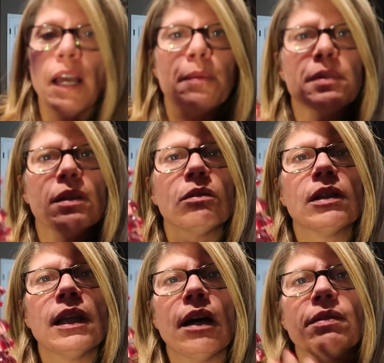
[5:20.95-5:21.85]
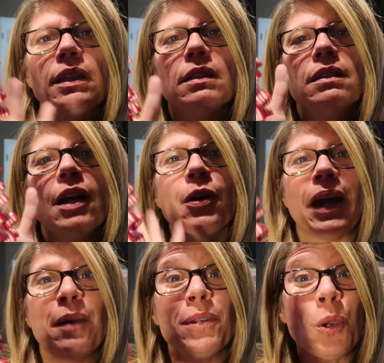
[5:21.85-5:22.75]
absolutely love it.
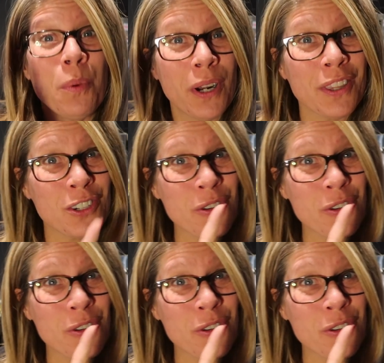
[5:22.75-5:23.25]
Okay, I'm gonna go put on the